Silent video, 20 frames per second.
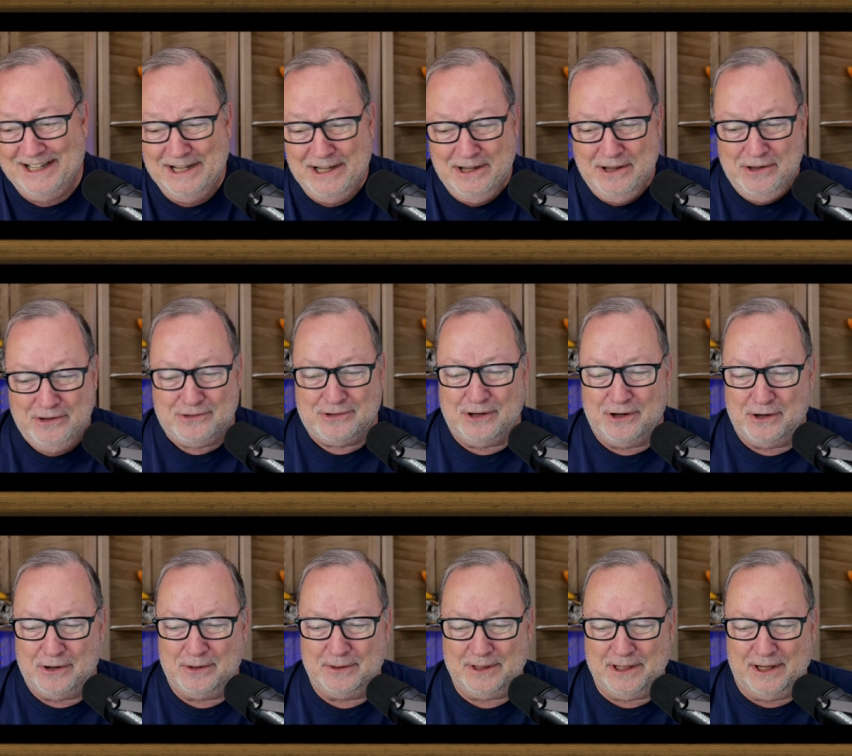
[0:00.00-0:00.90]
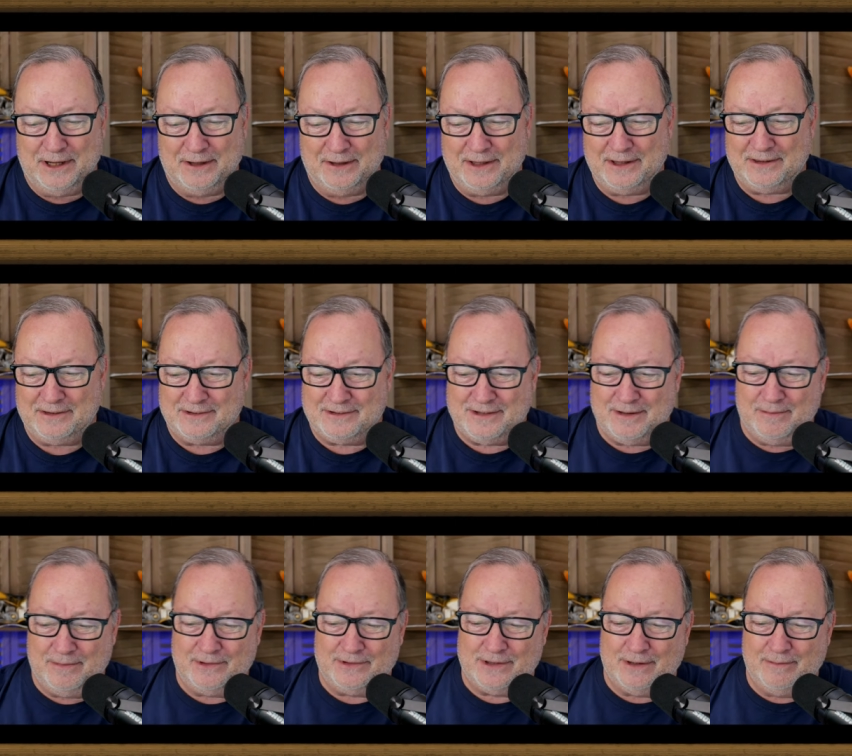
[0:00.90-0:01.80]
driveway. so you know,
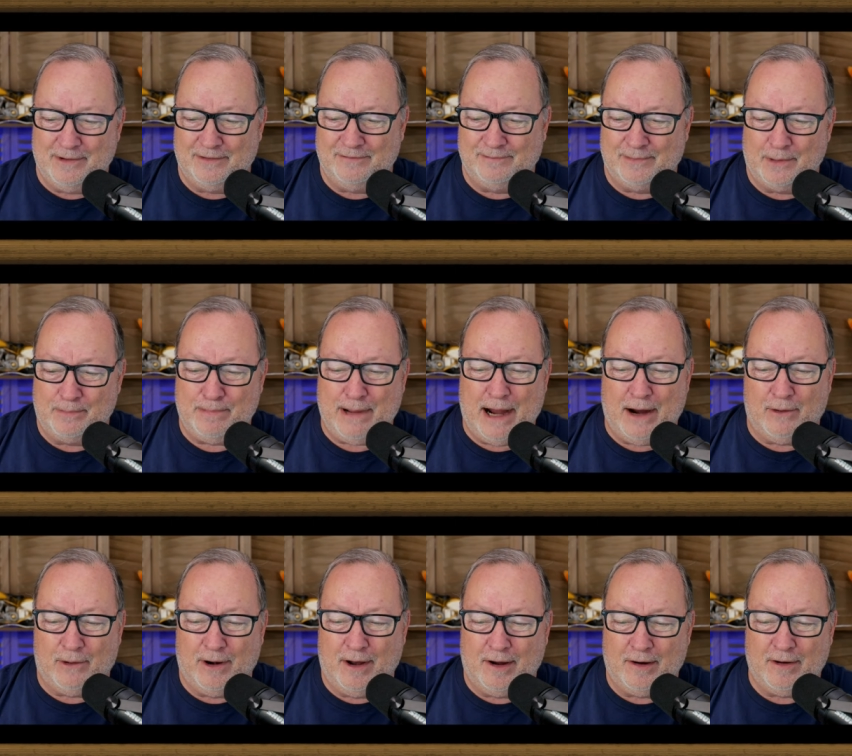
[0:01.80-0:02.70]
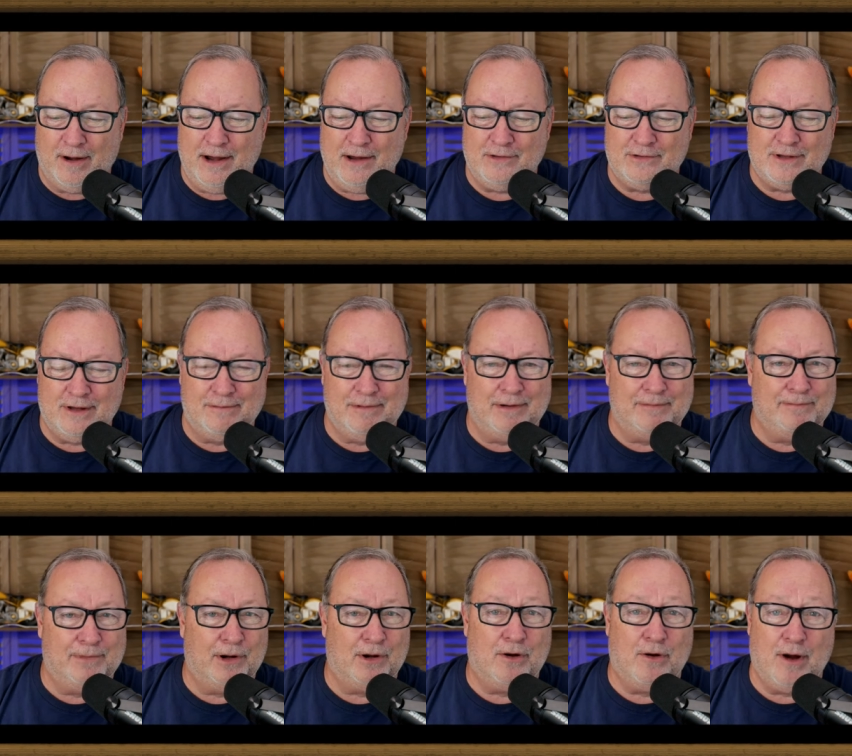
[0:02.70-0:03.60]
some some of them are power hungry, some of
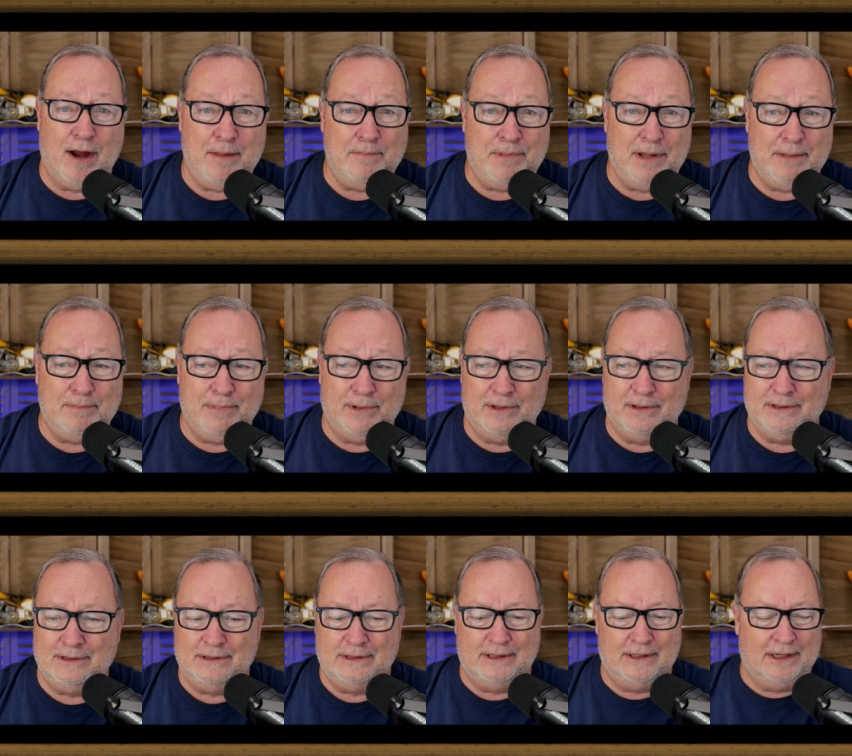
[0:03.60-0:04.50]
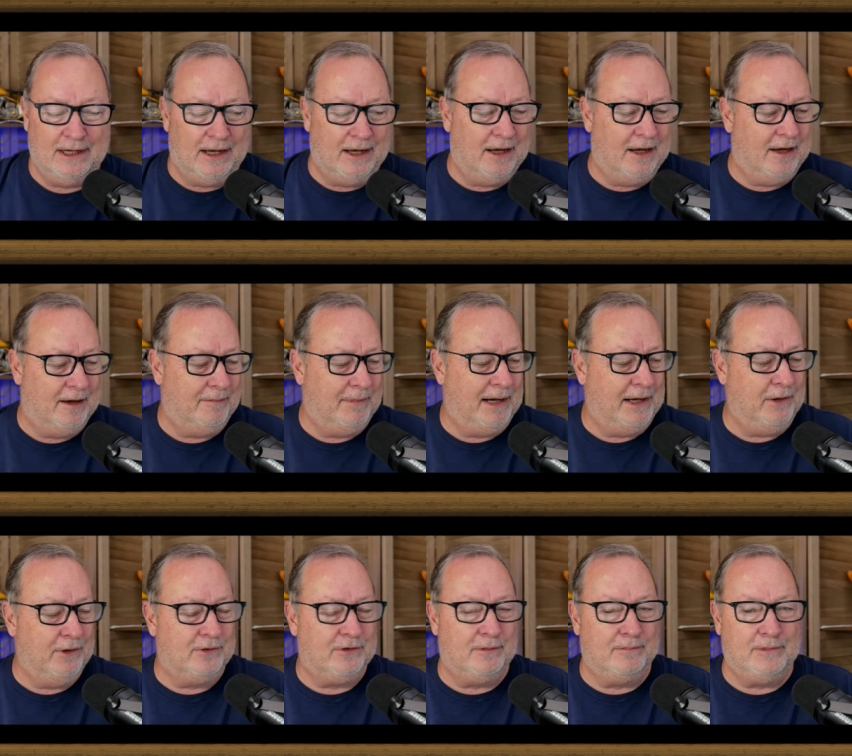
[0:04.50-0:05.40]
them are great people. Um, I
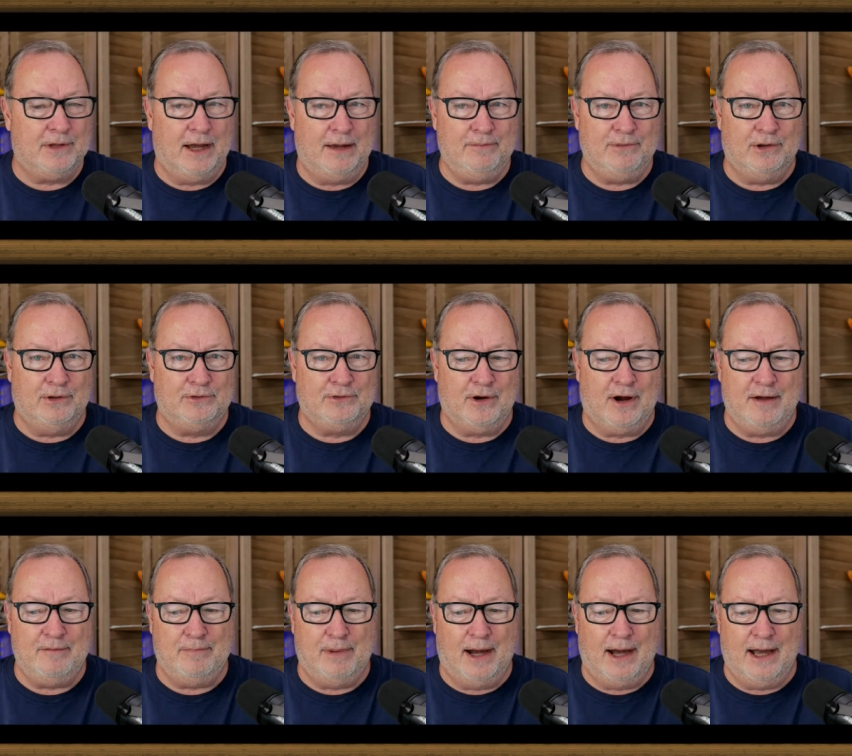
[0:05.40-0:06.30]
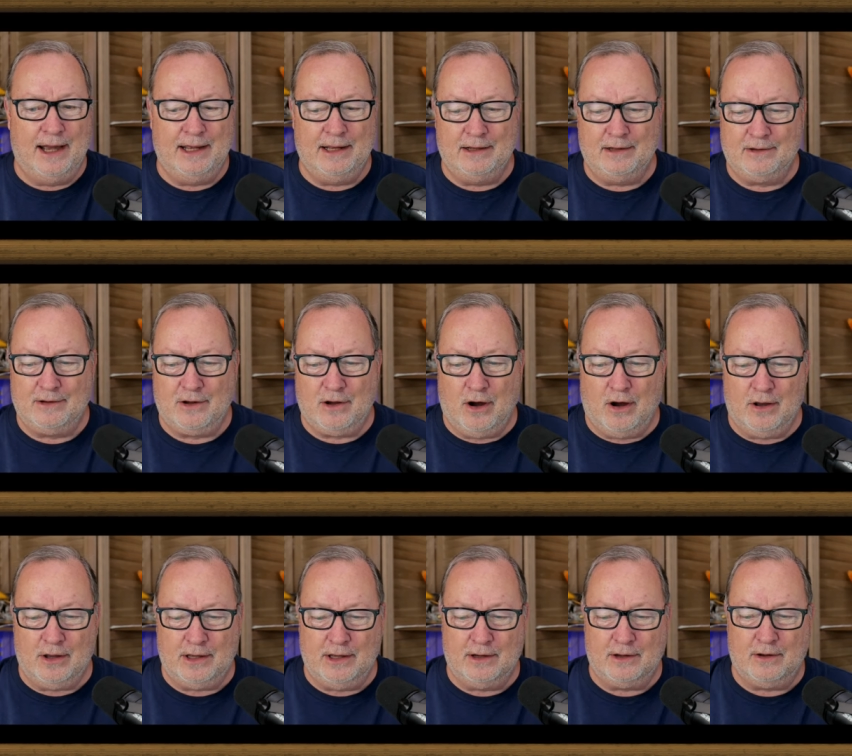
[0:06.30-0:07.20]
know sometimes they'll drive by and
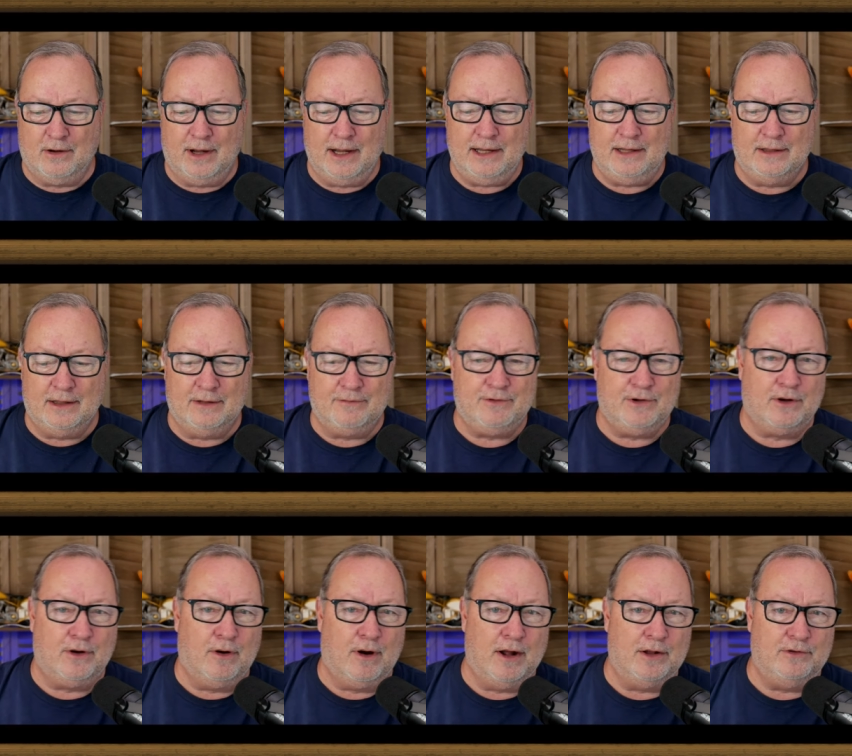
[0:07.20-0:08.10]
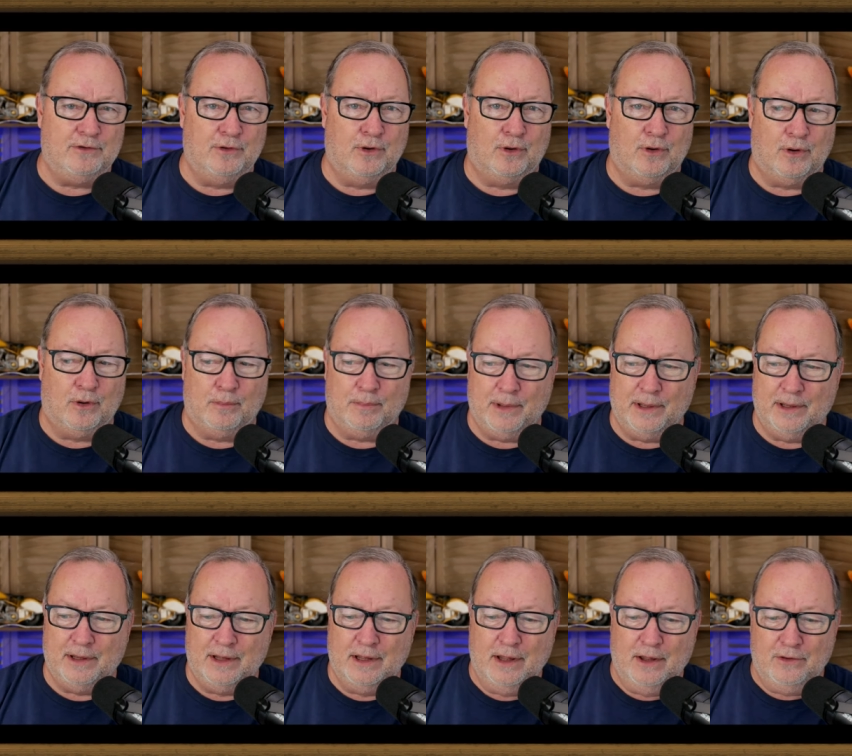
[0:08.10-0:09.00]
call you and go, "Hey, you left your garage door open."
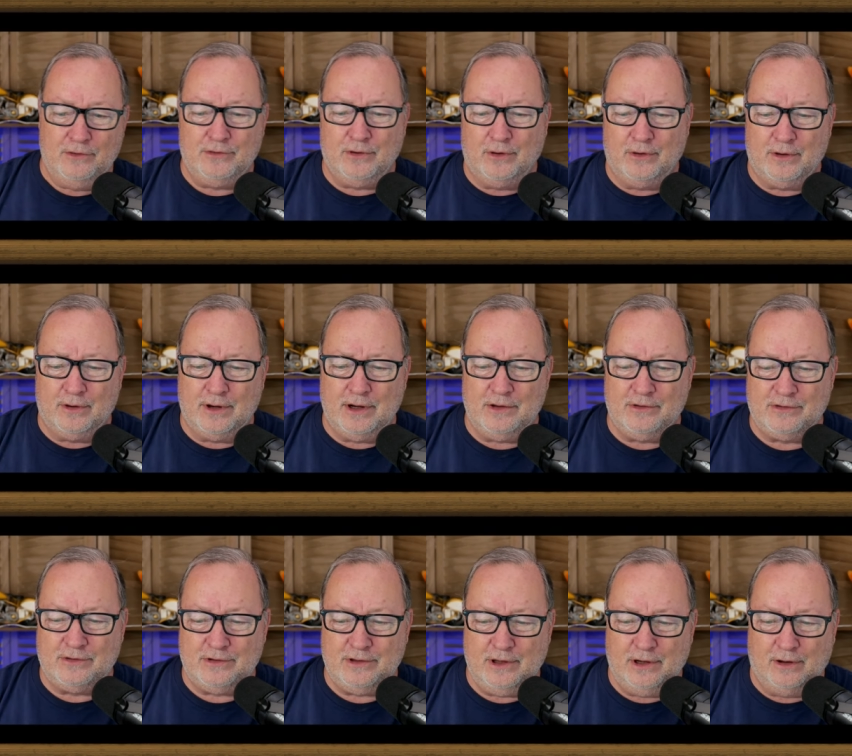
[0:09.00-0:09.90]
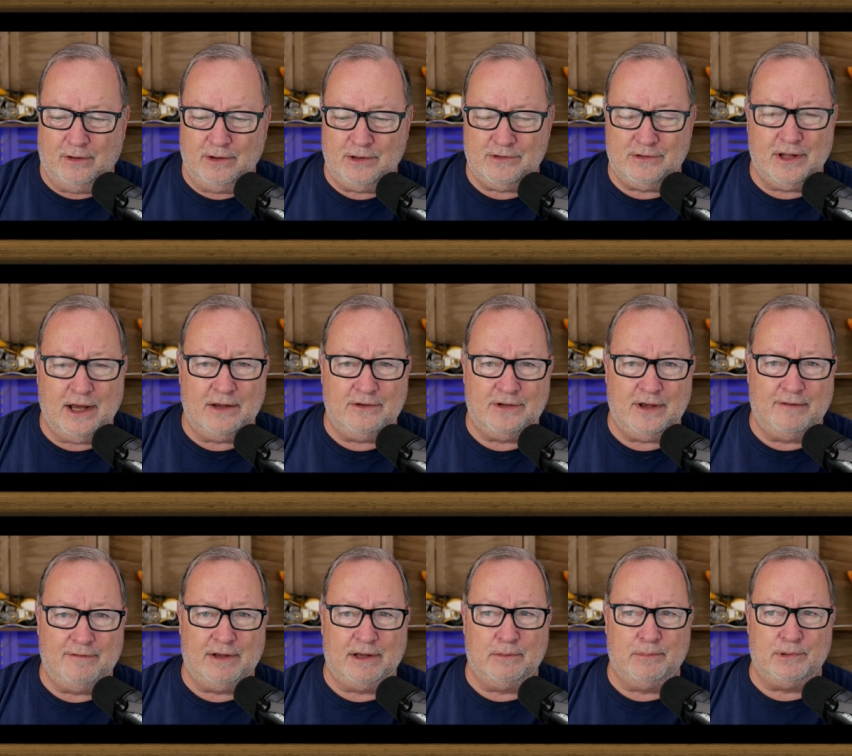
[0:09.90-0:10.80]
So there is, you know, it's nice
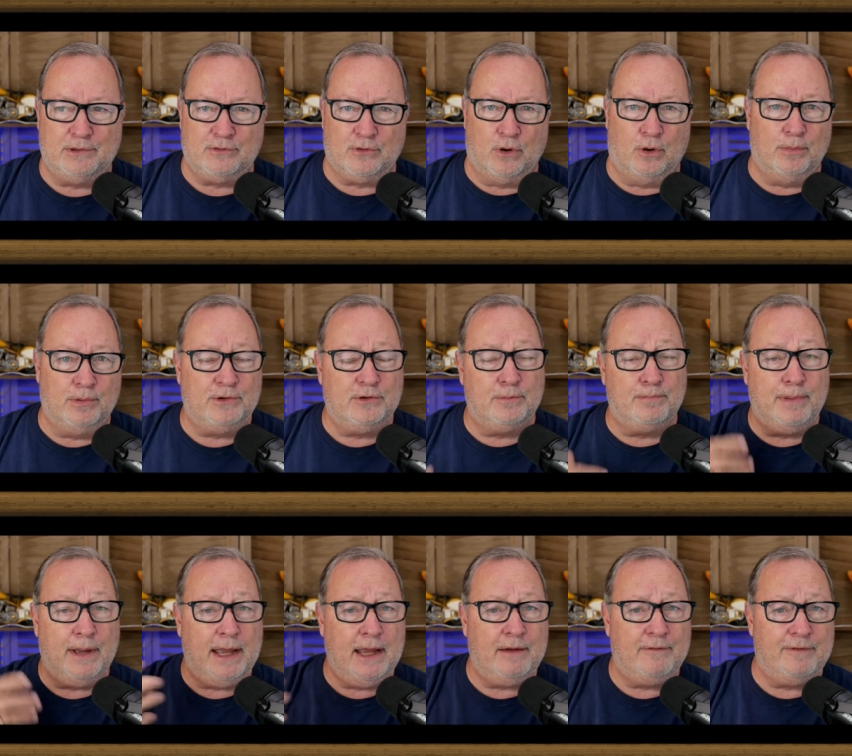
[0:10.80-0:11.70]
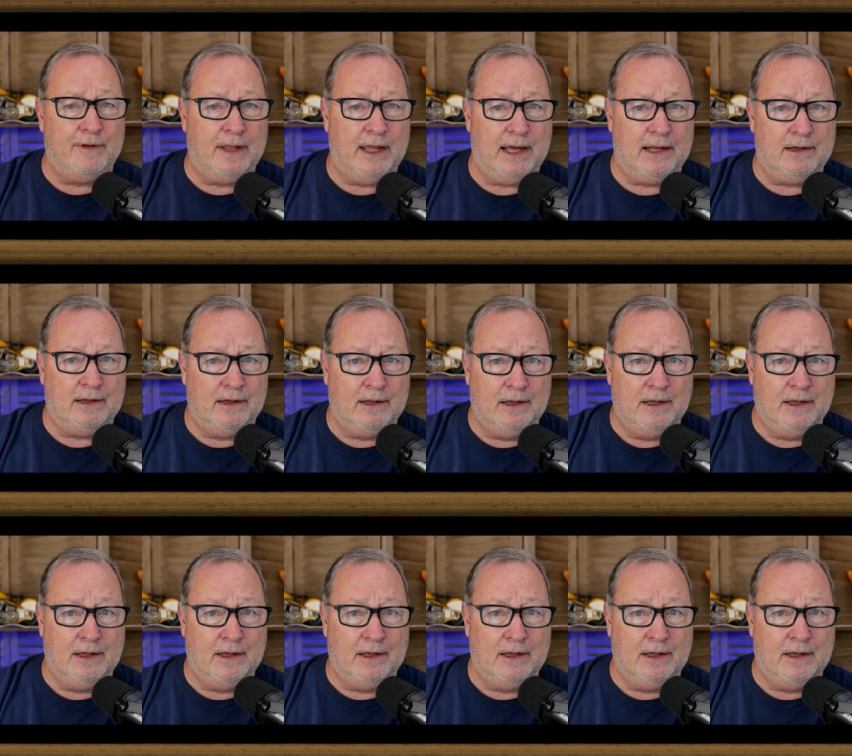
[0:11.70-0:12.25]
having a patrol, but you're paying for that.